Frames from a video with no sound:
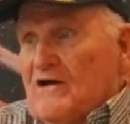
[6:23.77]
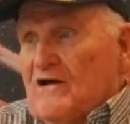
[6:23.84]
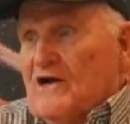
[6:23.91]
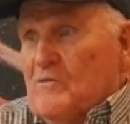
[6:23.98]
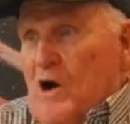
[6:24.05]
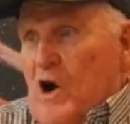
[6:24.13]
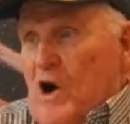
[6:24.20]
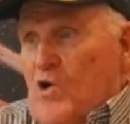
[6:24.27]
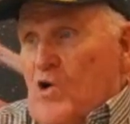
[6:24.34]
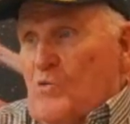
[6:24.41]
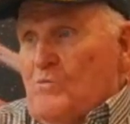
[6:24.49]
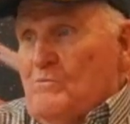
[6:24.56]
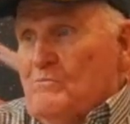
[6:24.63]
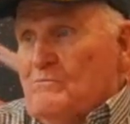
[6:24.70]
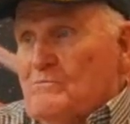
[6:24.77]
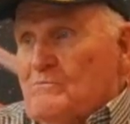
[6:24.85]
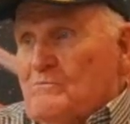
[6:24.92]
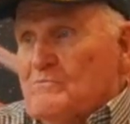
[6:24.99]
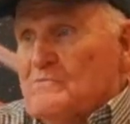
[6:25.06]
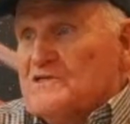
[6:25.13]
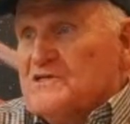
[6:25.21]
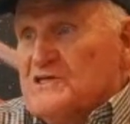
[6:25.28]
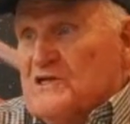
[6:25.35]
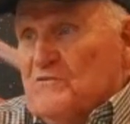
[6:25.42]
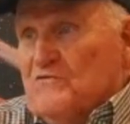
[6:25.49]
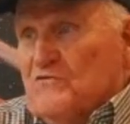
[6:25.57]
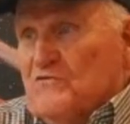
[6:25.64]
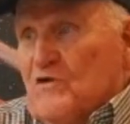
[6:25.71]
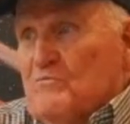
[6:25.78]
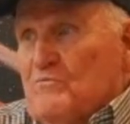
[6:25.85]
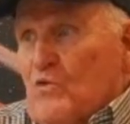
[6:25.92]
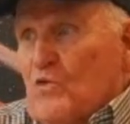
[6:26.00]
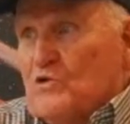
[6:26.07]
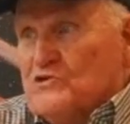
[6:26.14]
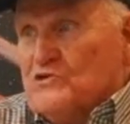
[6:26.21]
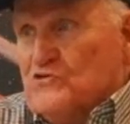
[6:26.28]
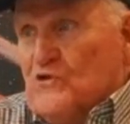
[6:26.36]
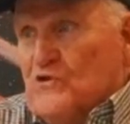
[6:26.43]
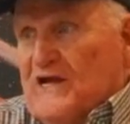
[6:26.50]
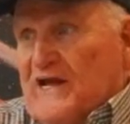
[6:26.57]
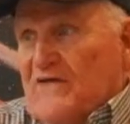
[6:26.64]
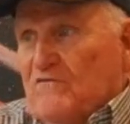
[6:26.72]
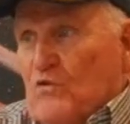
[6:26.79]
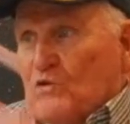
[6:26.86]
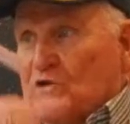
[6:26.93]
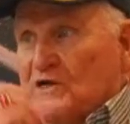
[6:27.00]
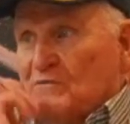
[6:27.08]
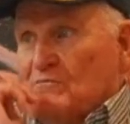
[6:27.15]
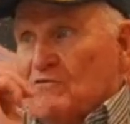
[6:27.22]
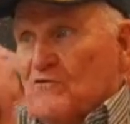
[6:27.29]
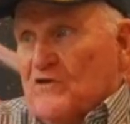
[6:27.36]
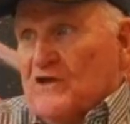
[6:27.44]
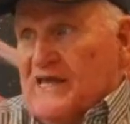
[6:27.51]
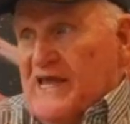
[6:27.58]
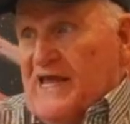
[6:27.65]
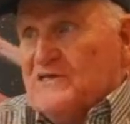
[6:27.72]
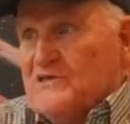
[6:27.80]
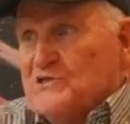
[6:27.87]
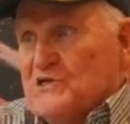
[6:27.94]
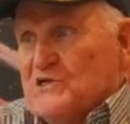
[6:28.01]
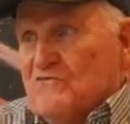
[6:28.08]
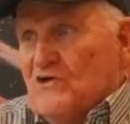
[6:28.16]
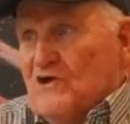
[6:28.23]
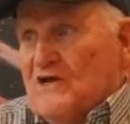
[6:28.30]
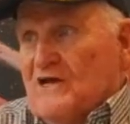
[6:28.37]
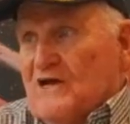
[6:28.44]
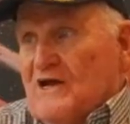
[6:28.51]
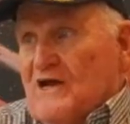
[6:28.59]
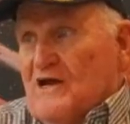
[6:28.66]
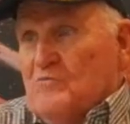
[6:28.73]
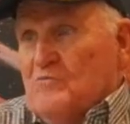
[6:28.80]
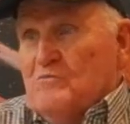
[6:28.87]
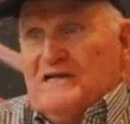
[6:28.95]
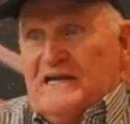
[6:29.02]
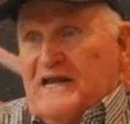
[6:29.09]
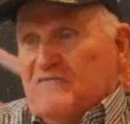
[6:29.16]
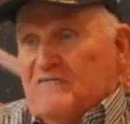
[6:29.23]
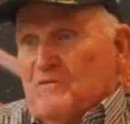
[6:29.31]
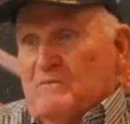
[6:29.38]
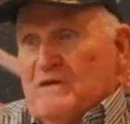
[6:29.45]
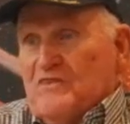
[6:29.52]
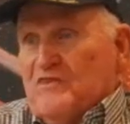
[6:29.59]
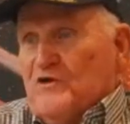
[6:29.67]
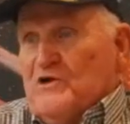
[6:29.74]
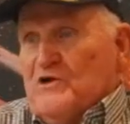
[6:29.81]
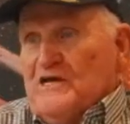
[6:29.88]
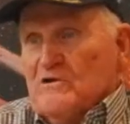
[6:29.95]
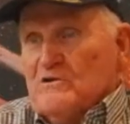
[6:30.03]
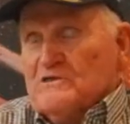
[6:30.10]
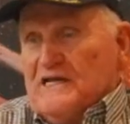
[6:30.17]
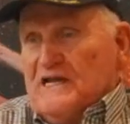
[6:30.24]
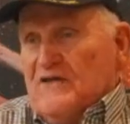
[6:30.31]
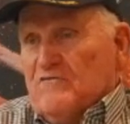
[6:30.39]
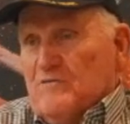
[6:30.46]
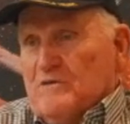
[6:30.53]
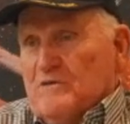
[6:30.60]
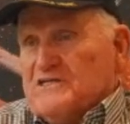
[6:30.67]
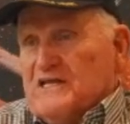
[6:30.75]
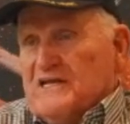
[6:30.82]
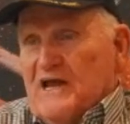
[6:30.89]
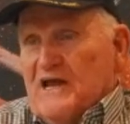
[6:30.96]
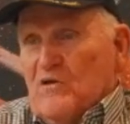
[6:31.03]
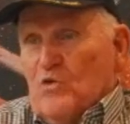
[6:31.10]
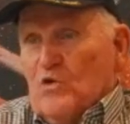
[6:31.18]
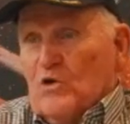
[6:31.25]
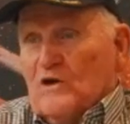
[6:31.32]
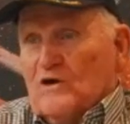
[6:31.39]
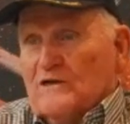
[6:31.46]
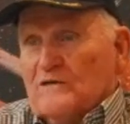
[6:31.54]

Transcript: come home, sit on the front porch and drink every one of them, throw the cans in the front. But he never, 30 years, he never missed a day of work.